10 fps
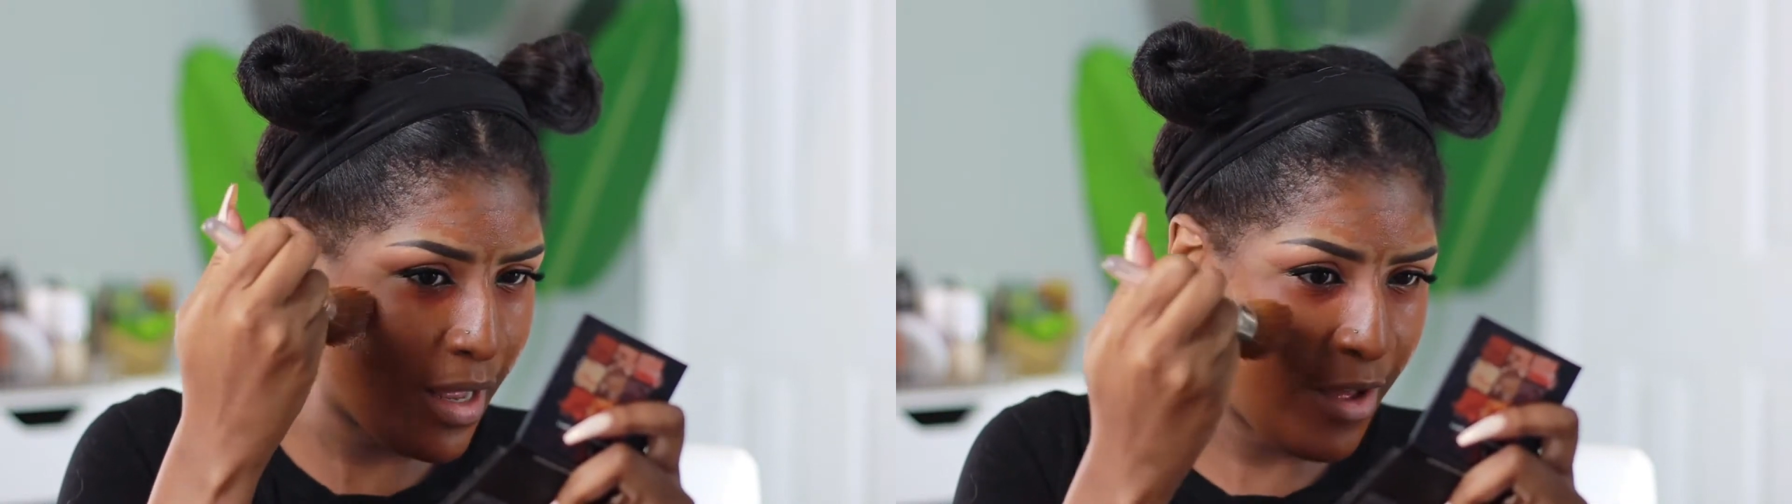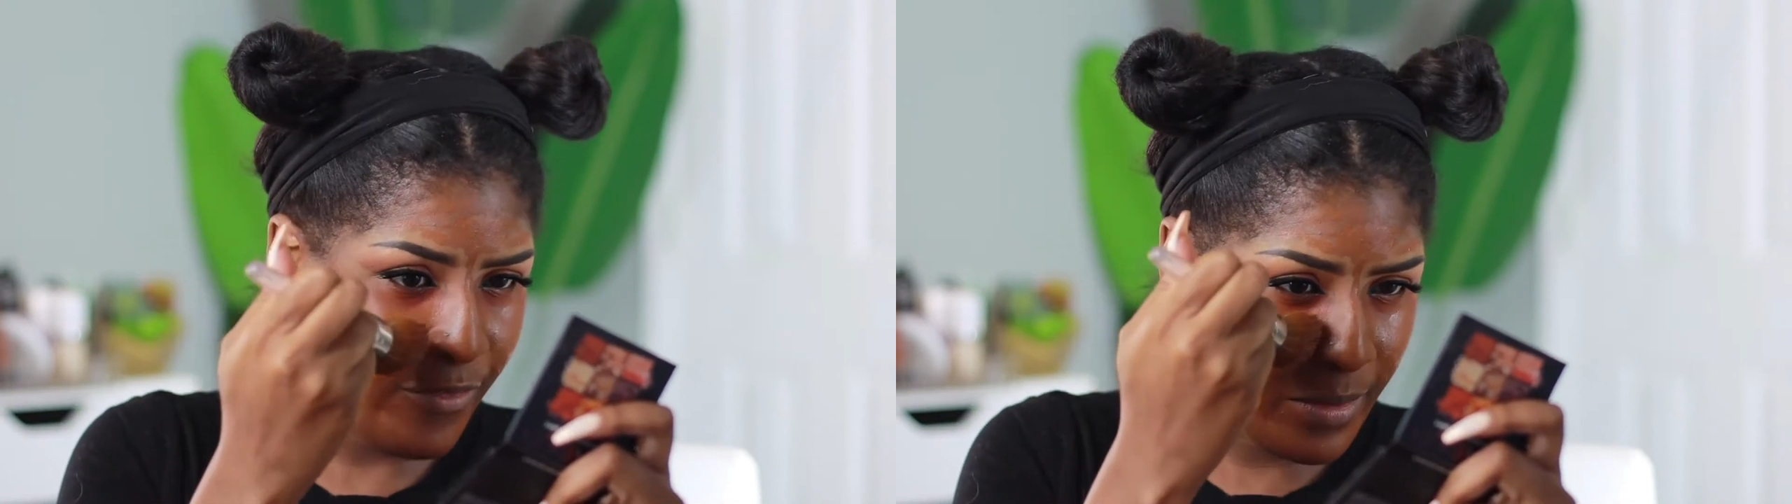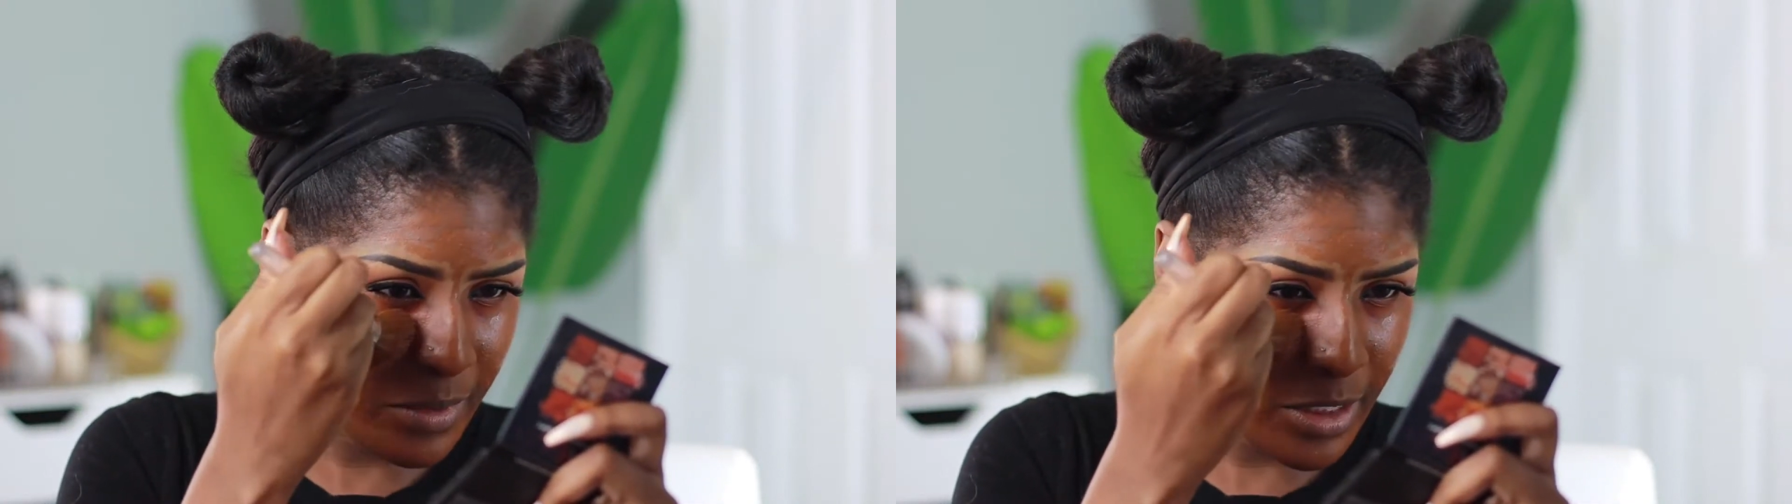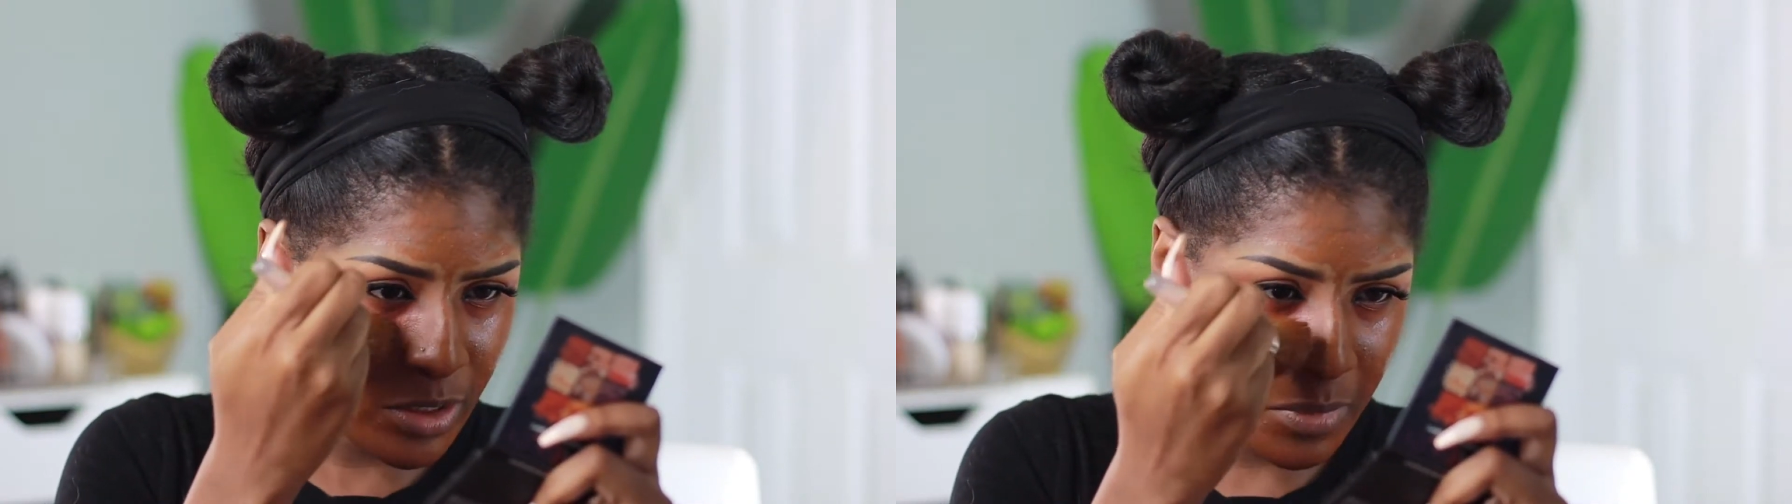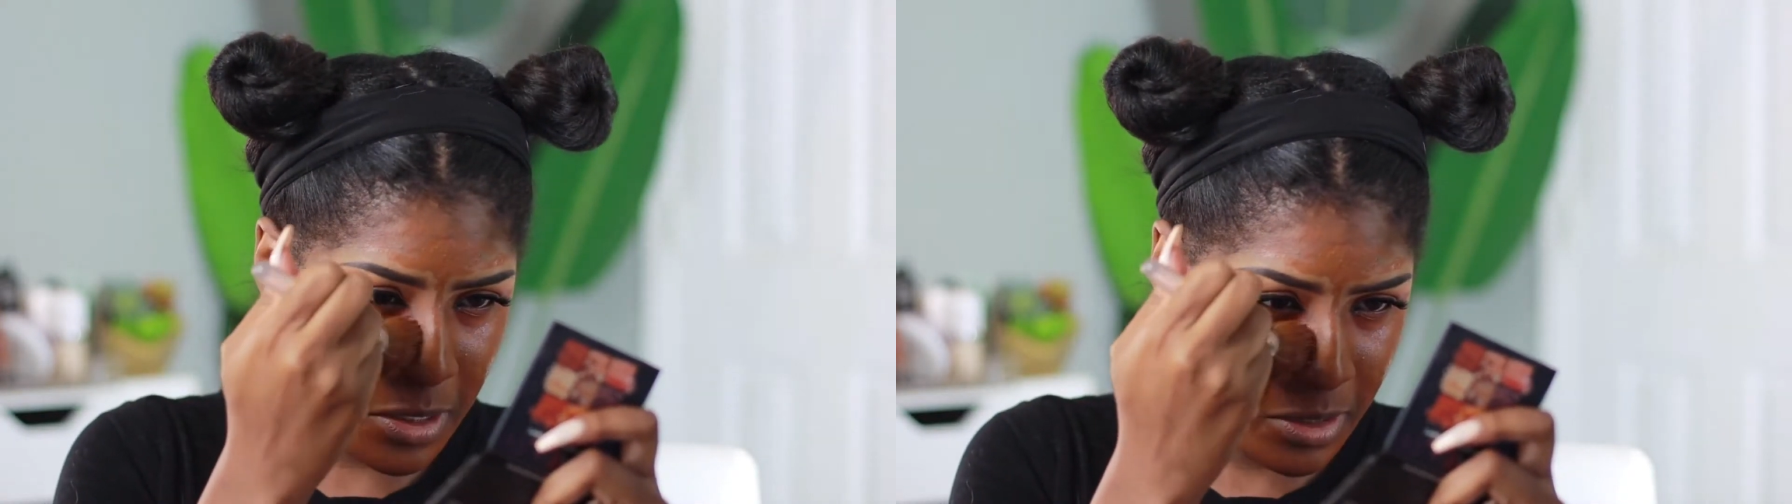I
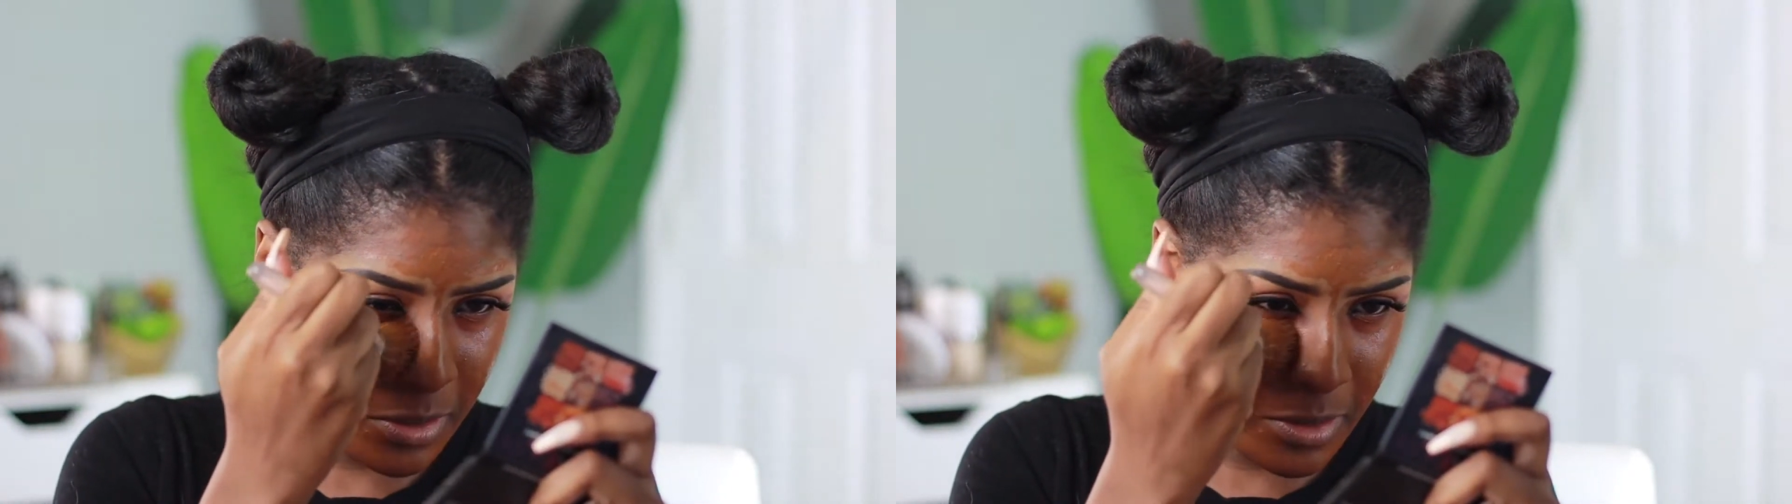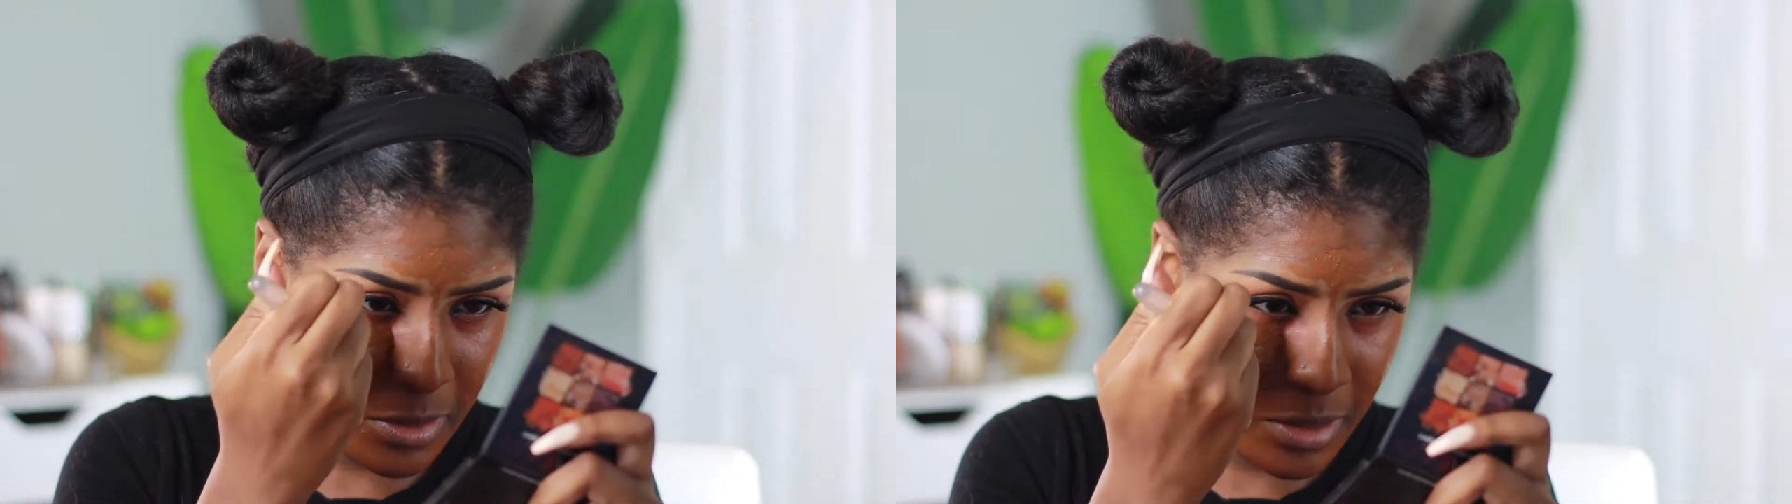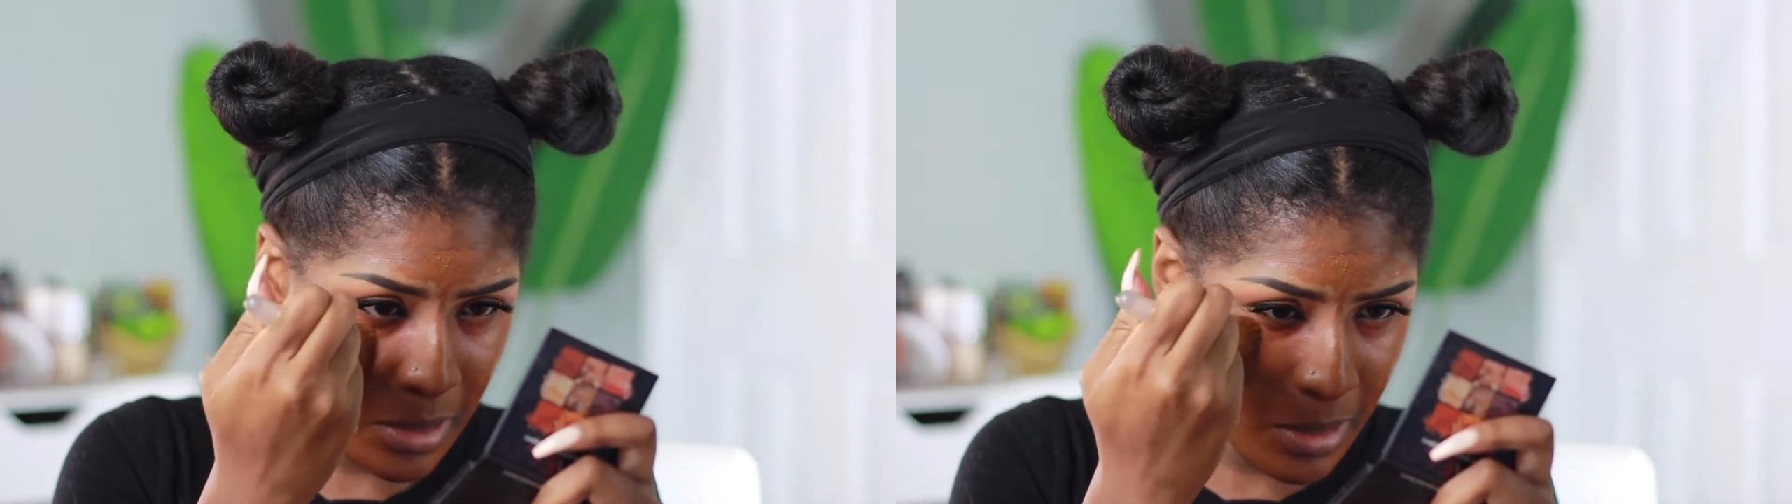foundation my ears.